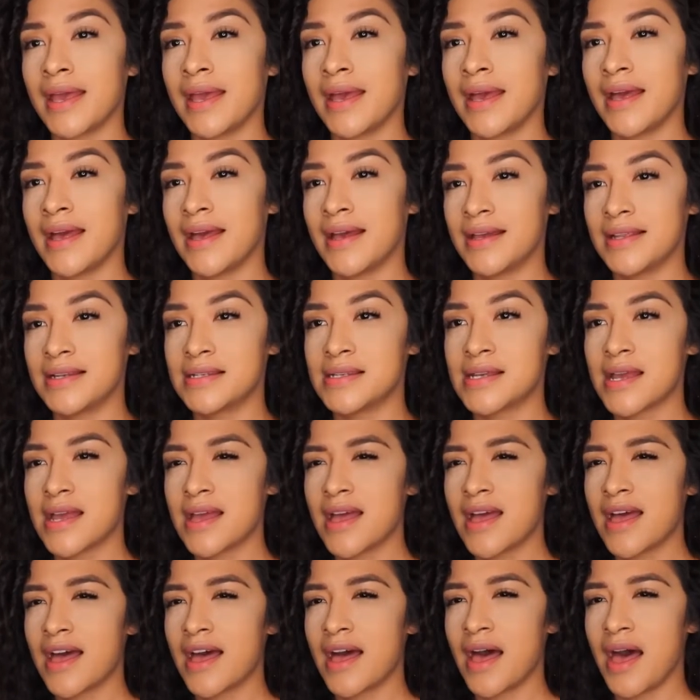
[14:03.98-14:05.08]
and
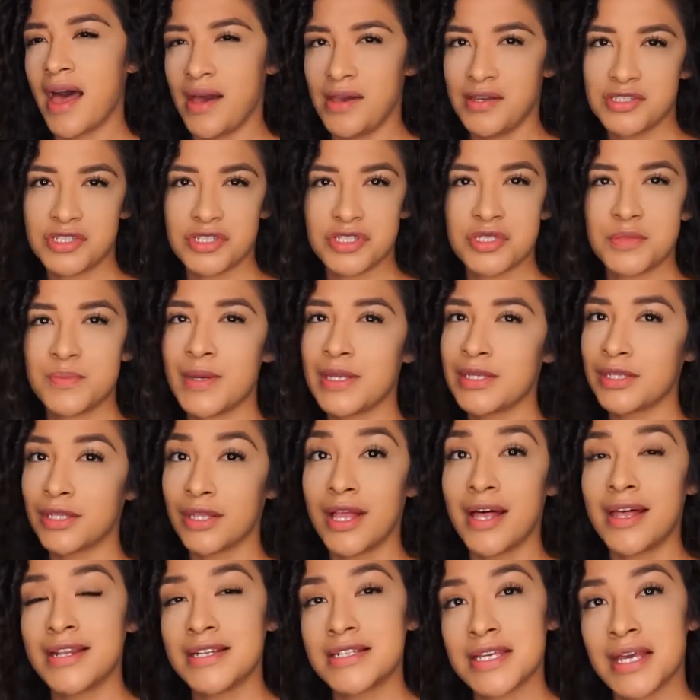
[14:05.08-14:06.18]
I just spent a
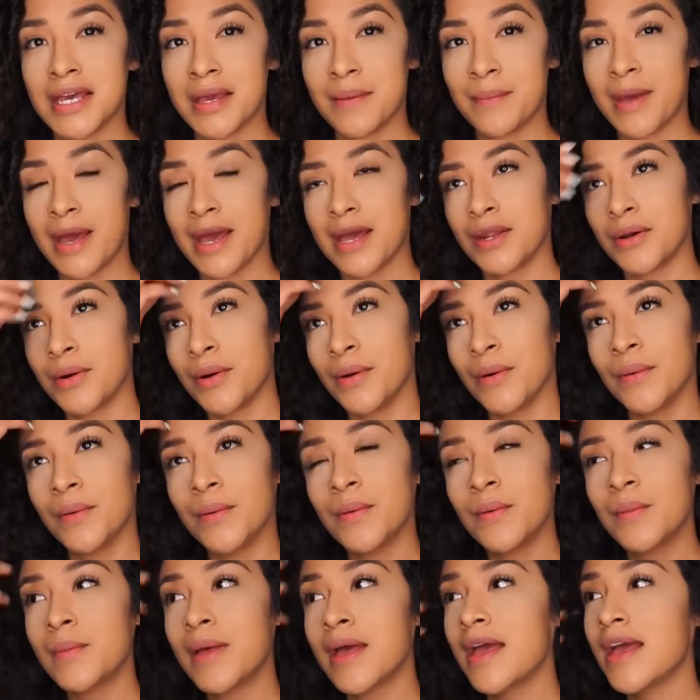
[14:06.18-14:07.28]
lot of time at
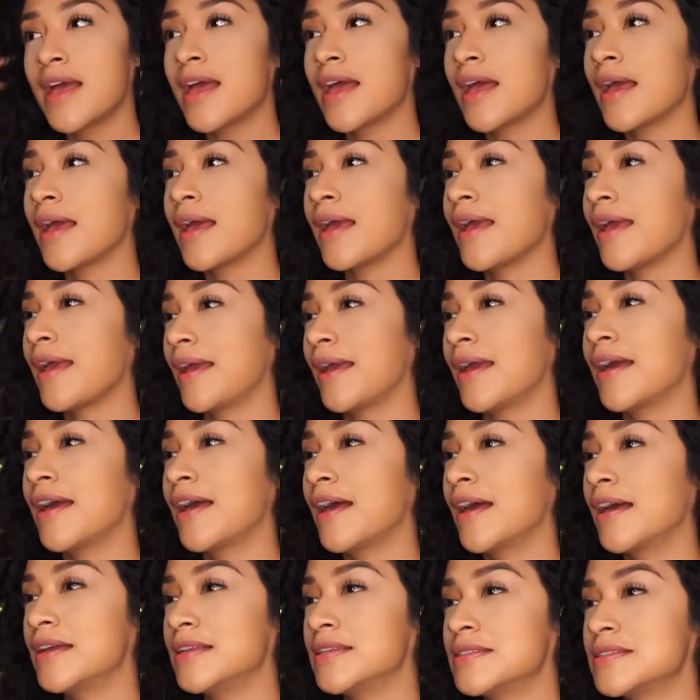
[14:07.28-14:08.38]
home
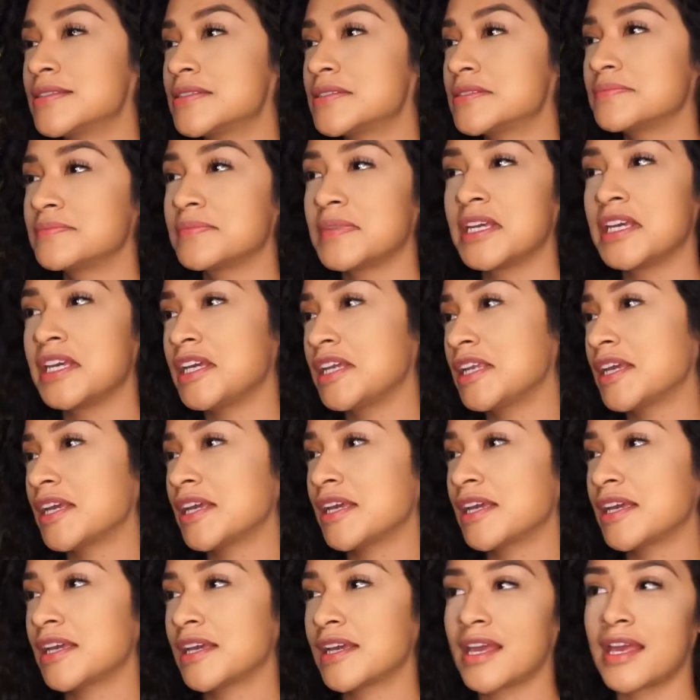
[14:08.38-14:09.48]
and
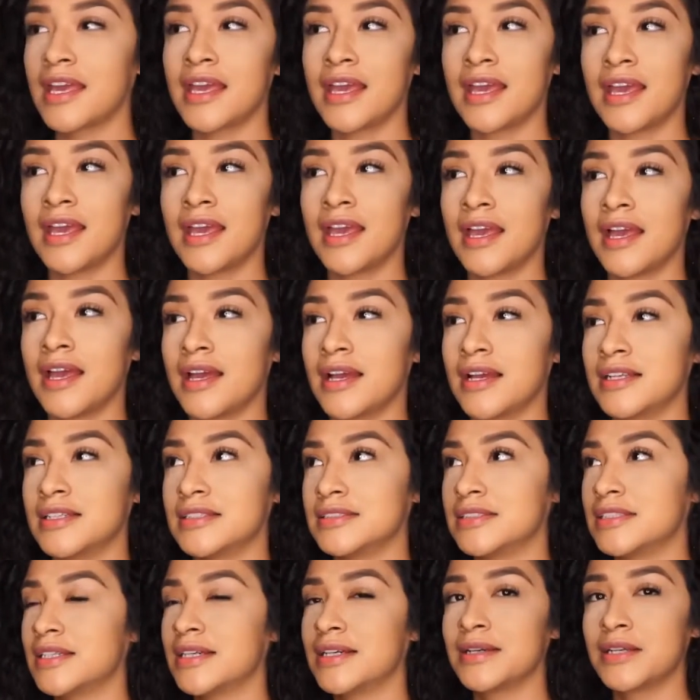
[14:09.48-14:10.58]
eating,
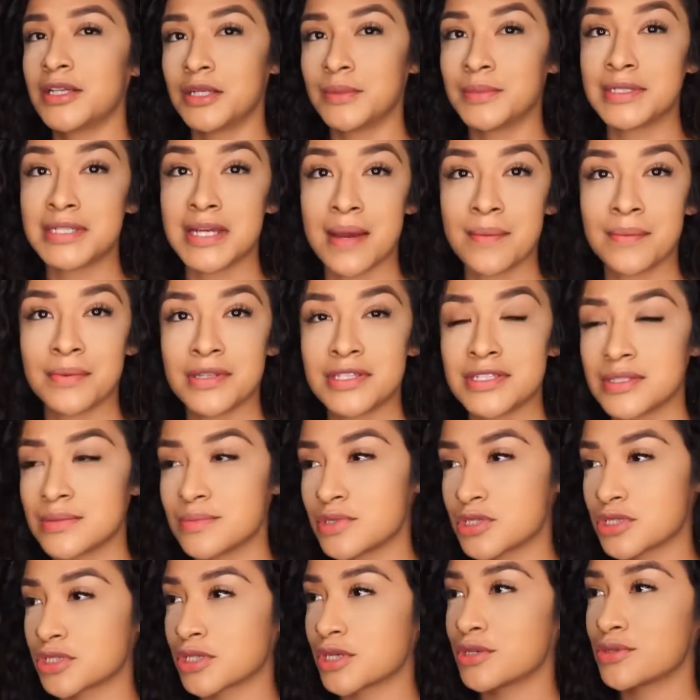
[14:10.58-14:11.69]
and your metabolism
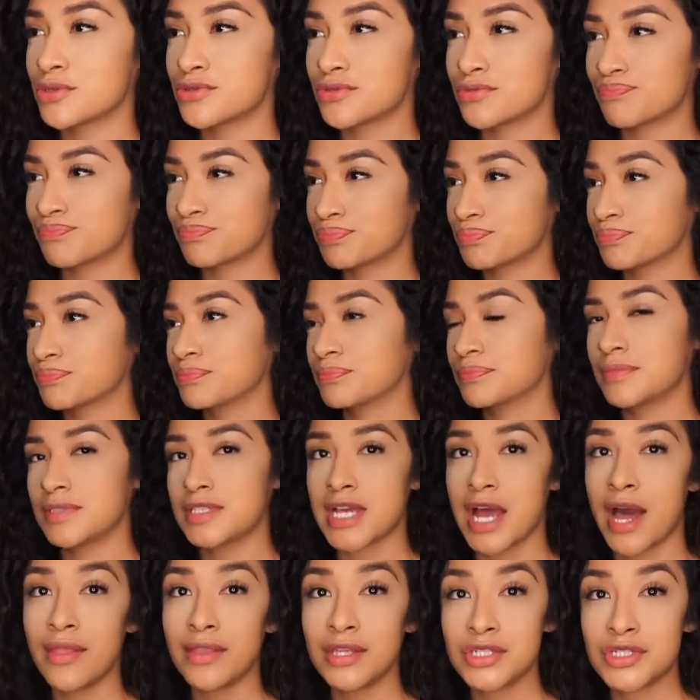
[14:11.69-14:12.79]
just goes
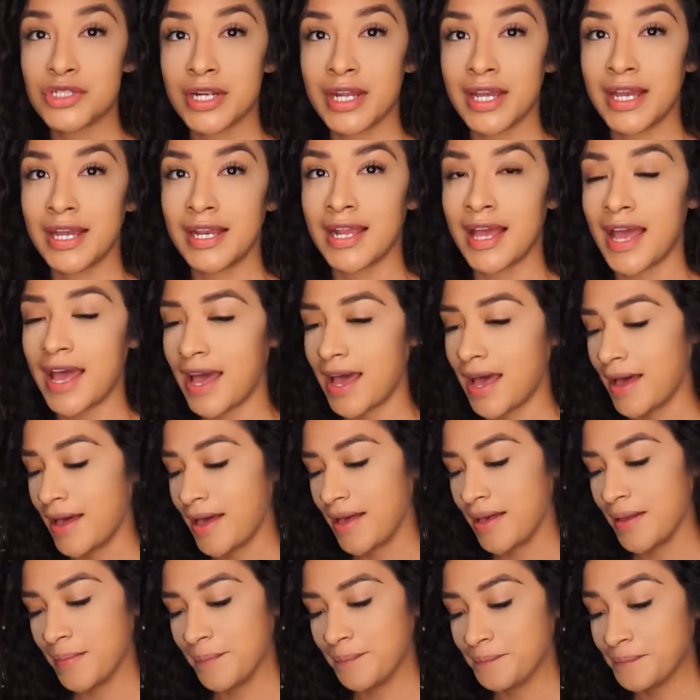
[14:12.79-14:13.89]
down the drain.
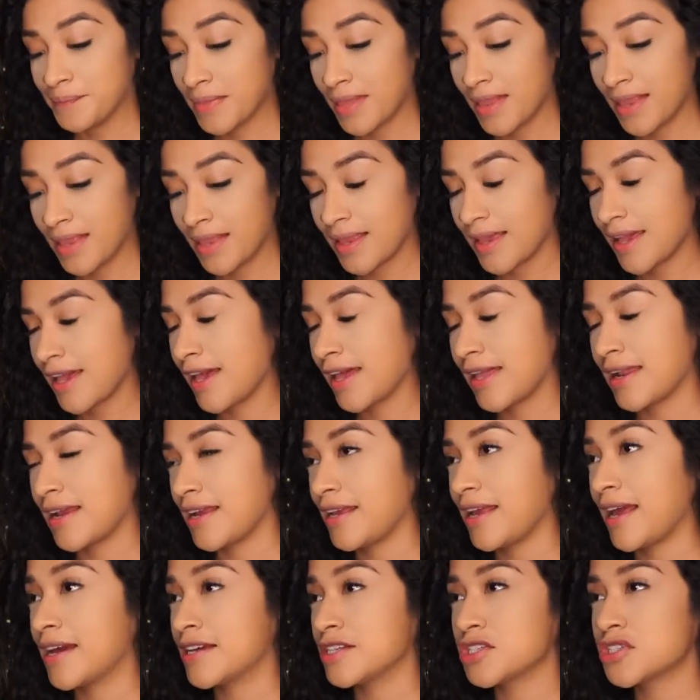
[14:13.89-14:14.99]
And
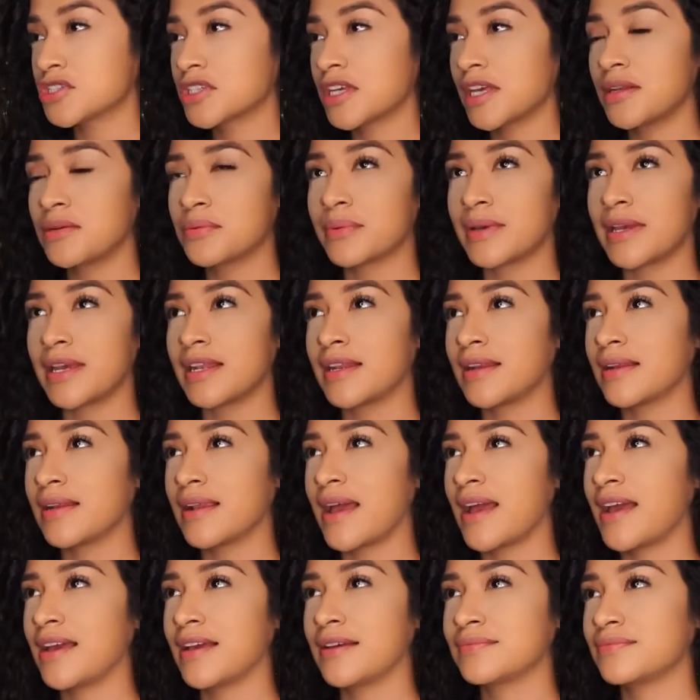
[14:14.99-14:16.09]
yeah, I just gained weight, and
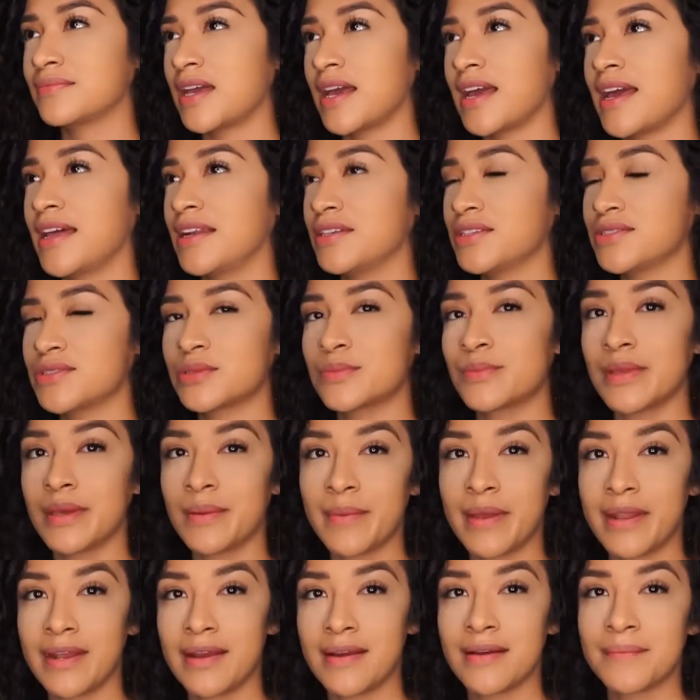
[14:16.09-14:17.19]
I had to do something
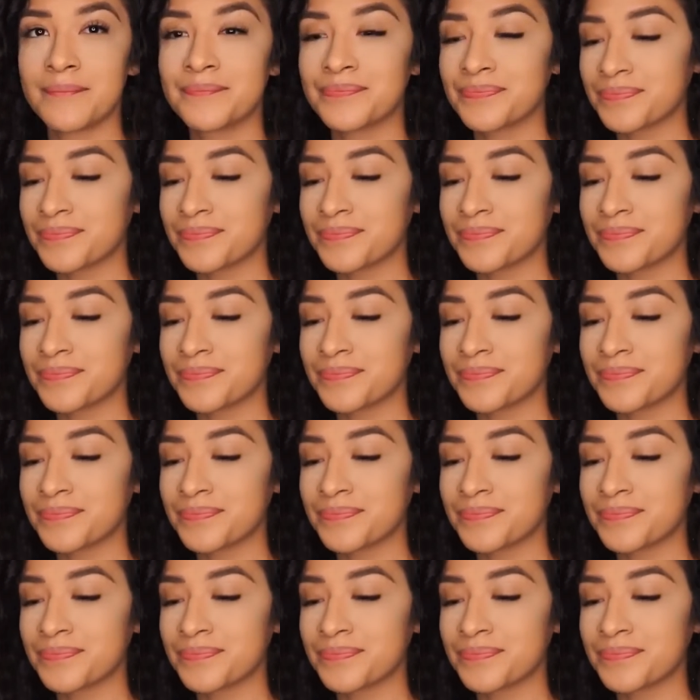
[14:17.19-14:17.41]
about it.